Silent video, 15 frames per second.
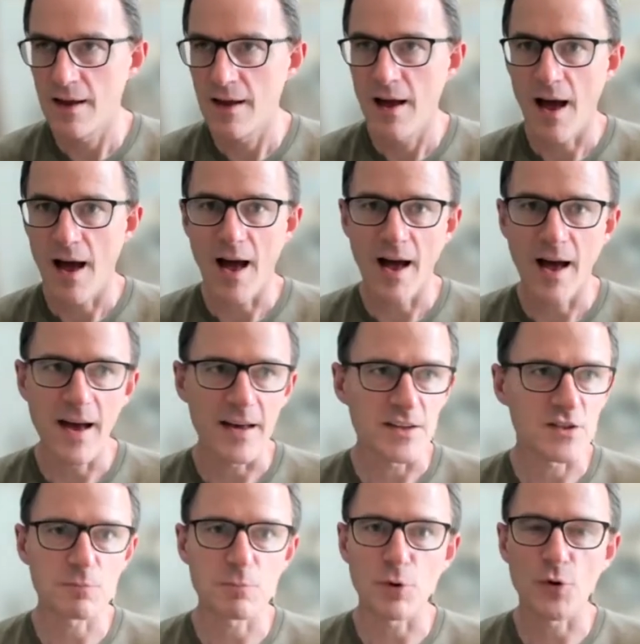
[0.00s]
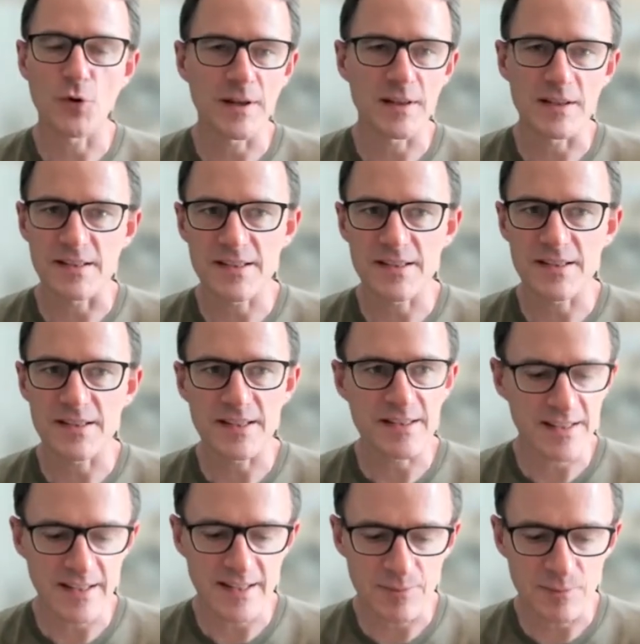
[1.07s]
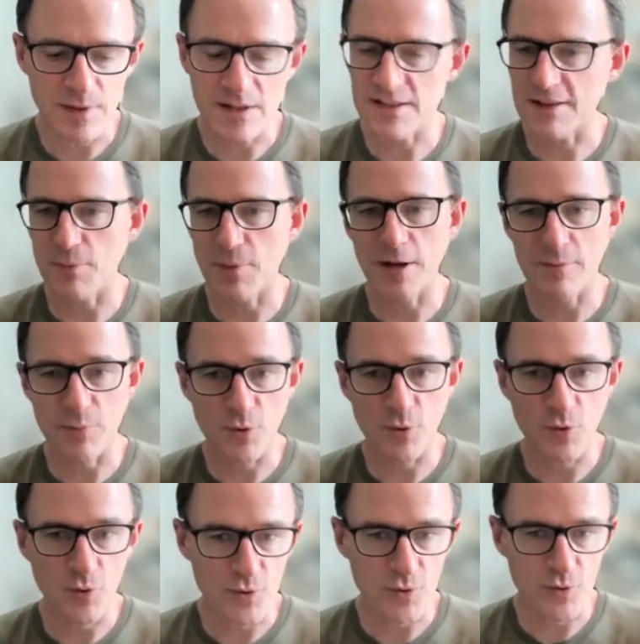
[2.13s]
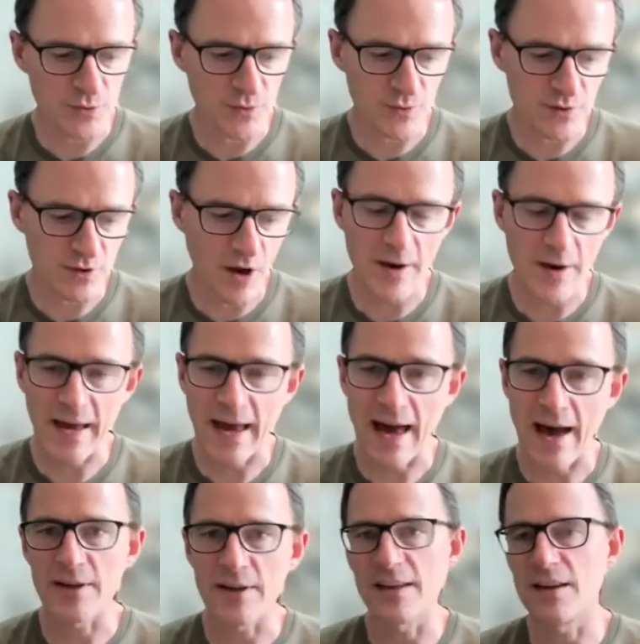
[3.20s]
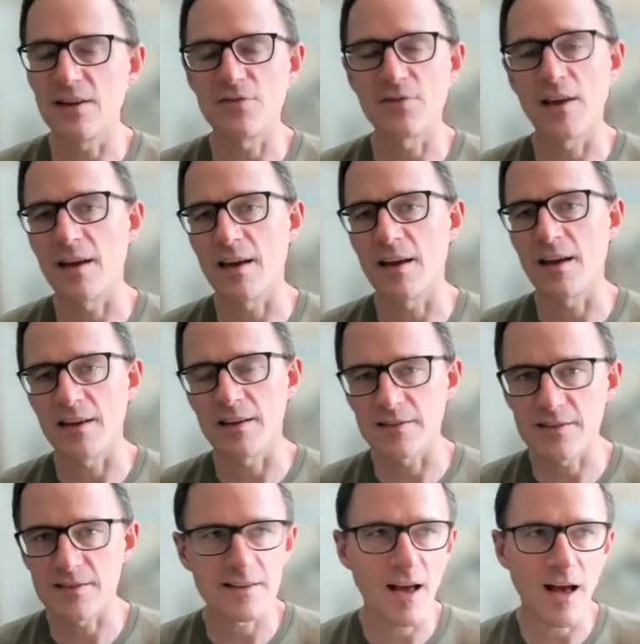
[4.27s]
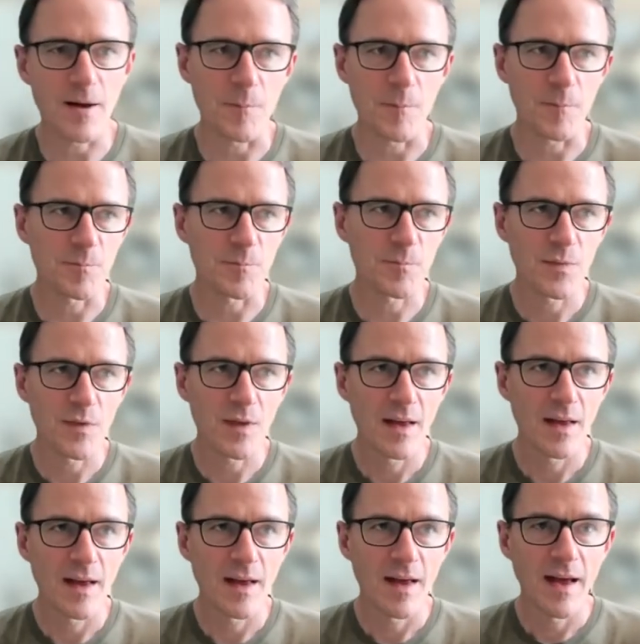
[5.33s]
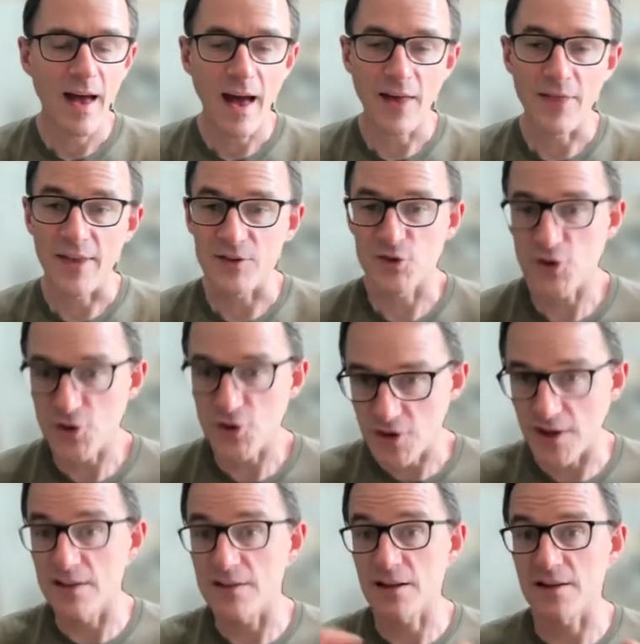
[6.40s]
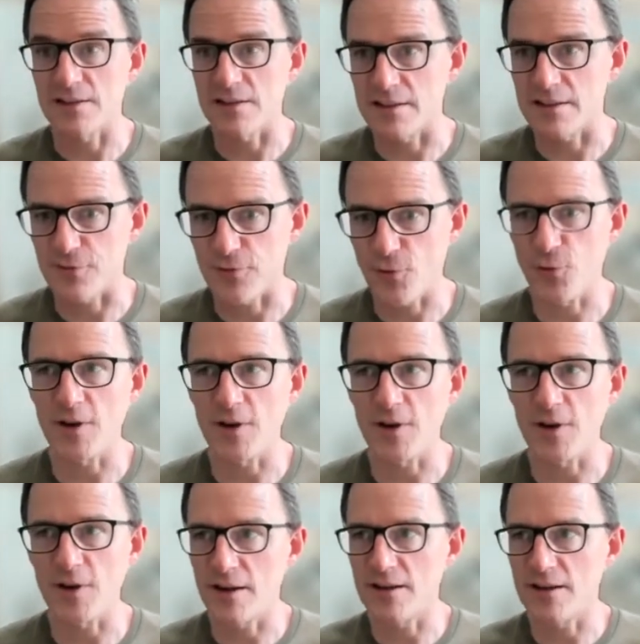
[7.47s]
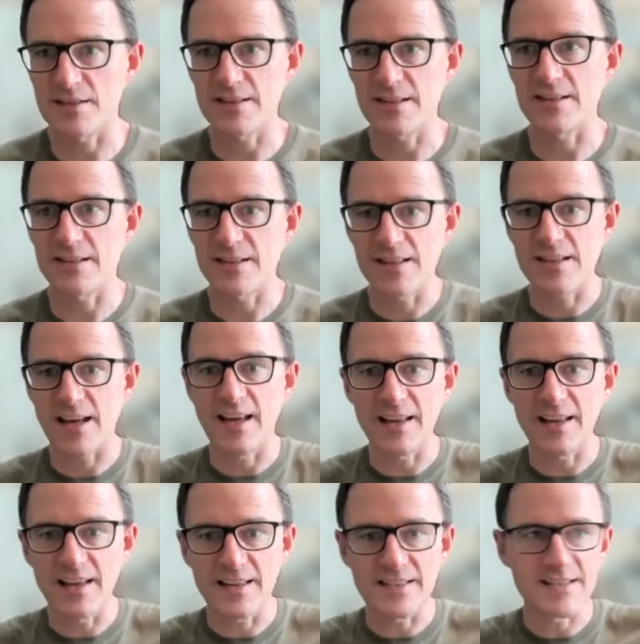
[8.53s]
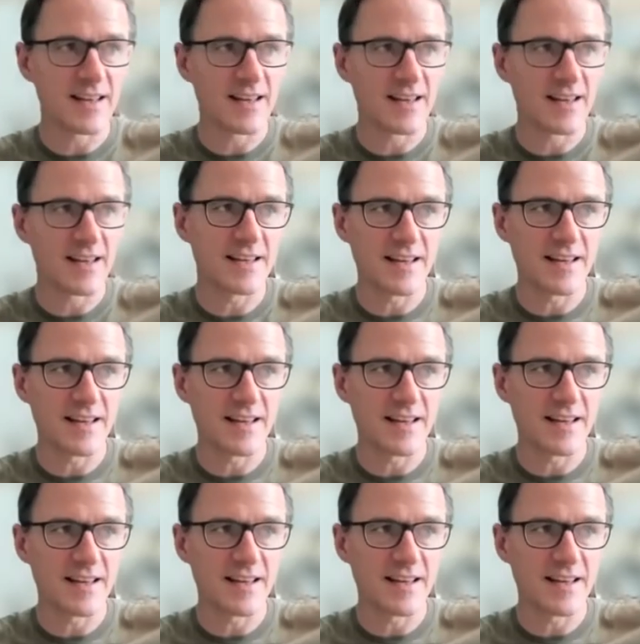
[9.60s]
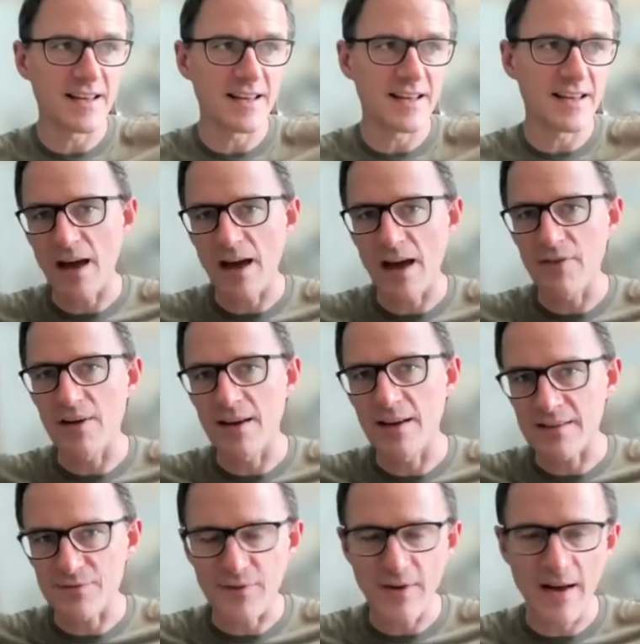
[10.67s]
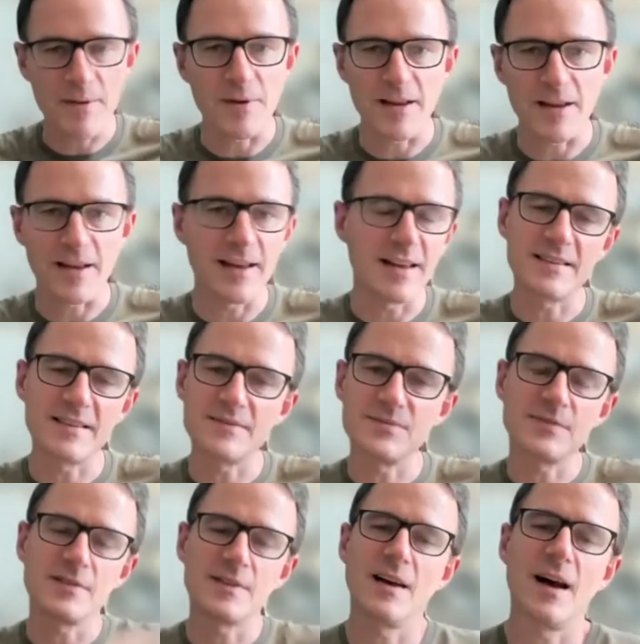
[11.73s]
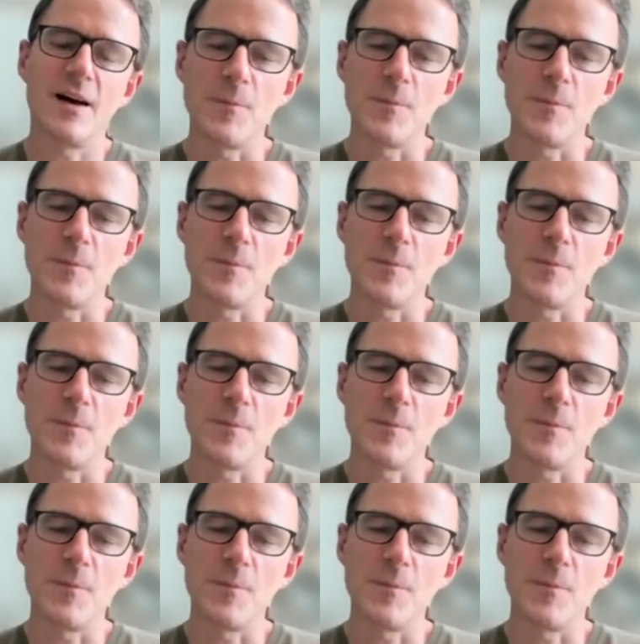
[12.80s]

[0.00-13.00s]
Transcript: exploring the city, meeting people, going out in the evenings. And then 2 years turns into 4 years, 6 years, 8 years, 10 years, getting married, having a family. And